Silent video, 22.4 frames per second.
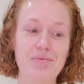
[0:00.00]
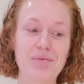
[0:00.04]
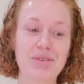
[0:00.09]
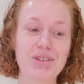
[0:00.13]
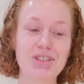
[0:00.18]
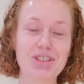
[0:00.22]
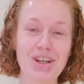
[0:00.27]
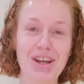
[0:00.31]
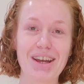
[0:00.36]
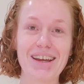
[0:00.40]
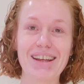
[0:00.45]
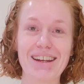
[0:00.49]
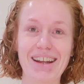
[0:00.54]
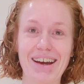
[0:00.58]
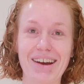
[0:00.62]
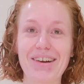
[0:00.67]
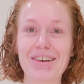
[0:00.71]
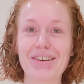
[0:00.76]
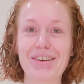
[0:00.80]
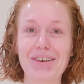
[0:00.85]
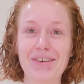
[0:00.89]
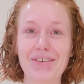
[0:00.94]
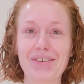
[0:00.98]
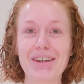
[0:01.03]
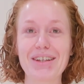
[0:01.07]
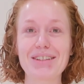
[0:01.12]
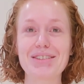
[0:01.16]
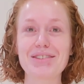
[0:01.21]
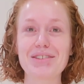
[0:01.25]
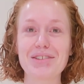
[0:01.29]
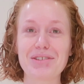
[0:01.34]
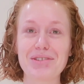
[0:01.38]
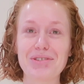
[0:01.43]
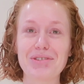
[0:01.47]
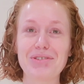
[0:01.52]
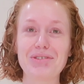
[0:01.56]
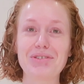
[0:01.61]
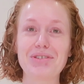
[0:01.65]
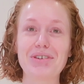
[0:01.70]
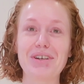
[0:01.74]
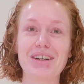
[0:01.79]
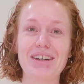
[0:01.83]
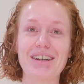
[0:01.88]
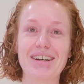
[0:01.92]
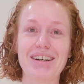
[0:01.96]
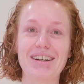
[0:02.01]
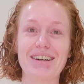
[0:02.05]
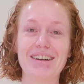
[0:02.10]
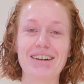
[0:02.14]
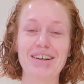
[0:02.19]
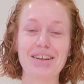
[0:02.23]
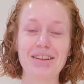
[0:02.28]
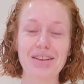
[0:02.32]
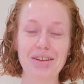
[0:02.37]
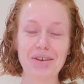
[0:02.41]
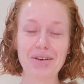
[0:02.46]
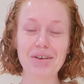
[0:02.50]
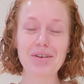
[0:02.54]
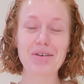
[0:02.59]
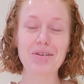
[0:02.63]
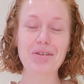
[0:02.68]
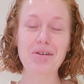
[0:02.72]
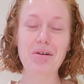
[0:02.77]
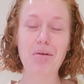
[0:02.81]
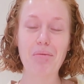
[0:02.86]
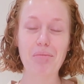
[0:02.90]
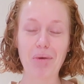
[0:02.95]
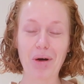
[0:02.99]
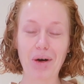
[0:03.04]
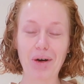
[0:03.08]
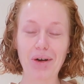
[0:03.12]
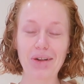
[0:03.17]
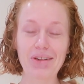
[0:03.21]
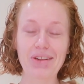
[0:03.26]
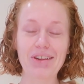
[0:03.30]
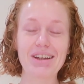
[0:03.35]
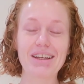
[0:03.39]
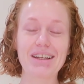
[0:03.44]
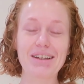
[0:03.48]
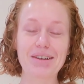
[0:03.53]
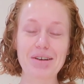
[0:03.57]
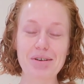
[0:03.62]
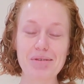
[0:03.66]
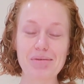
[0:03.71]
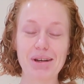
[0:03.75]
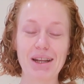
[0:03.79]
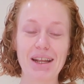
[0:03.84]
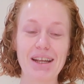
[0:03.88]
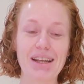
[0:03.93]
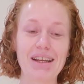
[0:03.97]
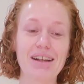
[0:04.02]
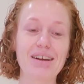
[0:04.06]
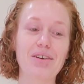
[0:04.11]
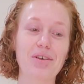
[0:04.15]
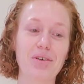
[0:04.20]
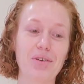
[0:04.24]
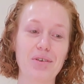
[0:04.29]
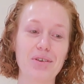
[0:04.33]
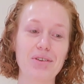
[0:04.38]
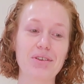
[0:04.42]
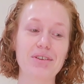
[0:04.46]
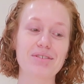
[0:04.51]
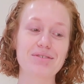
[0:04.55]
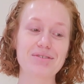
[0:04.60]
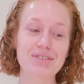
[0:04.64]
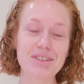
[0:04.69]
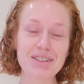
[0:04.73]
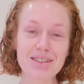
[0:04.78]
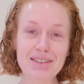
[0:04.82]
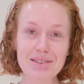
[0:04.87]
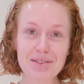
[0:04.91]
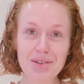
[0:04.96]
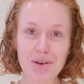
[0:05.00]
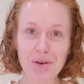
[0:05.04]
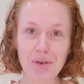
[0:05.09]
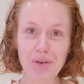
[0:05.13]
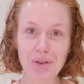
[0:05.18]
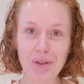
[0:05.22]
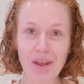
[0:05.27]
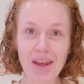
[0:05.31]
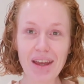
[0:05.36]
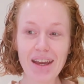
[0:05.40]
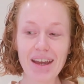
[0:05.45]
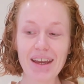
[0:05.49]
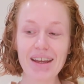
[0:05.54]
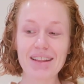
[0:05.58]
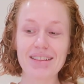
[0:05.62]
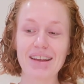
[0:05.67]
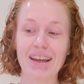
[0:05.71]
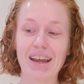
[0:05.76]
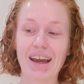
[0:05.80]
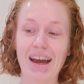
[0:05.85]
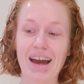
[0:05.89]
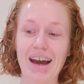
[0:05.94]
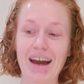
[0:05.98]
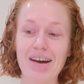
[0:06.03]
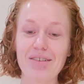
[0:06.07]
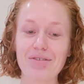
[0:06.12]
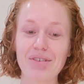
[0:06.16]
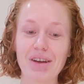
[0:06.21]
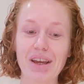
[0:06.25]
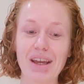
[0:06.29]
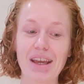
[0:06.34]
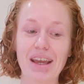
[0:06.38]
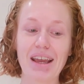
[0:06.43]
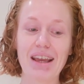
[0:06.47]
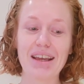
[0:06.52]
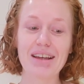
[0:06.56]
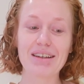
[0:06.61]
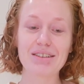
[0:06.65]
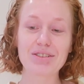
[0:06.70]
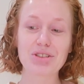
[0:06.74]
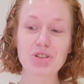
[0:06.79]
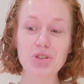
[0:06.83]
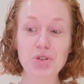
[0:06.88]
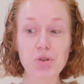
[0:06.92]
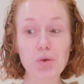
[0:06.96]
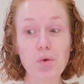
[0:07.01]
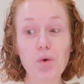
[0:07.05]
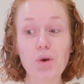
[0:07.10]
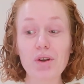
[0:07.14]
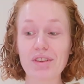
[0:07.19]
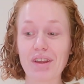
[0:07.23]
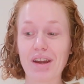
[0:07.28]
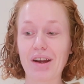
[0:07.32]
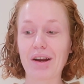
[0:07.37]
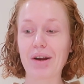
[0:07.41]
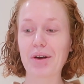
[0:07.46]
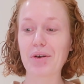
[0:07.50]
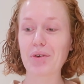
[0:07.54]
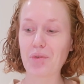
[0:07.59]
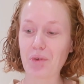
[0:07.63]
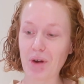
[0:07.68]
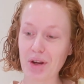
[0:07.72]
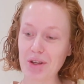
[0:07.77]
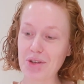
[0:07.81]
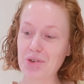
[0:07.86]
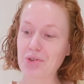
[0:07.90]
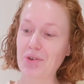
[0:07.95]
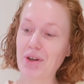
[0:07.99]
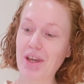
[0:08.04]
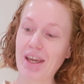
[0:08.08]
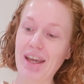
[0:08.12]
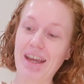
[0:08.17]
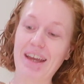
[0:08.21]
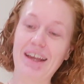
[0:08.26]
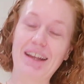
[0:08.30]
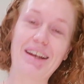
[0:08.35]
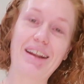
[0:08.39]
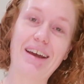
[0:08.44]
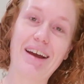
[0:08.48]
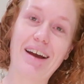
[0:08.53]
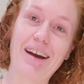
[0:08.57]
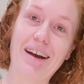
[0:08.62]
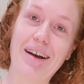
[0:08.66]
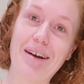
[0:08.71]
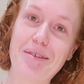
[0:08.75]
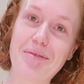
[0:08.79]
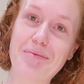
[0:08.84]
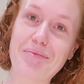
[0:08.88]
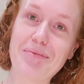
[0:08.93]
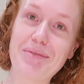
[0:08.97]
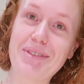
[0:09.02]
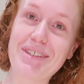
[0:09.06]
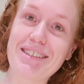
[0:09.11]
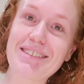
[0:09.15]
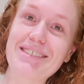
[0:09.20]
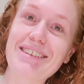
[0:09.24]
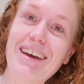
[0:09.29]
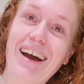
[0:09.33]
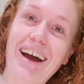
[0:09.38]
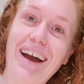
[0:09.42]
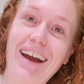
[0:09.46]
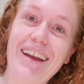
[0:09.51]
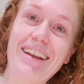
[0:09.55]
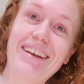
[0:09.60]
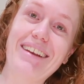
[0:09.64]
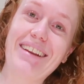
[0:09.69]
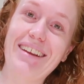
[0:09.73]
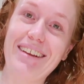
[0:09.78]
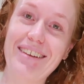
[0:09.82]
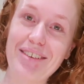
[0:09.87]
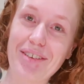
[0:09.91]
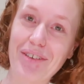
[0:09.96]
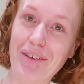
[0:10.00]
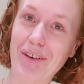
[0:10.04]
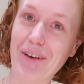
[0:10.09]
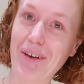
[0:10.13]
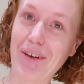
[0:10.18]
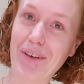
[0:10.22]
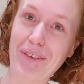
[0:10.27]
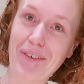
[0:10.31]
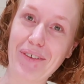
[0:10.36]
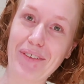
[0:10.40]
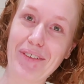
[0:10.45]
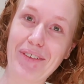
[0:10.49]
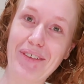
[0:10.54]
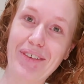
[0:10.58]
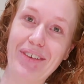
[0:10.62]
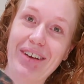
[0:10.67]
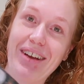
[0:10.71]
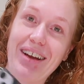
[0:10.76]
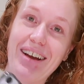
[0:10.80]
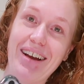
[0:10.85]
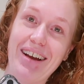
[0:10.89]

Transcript: Chay and I are going to a local mall in Copenhagen called Fisketorvets. They have a store there where you can design your own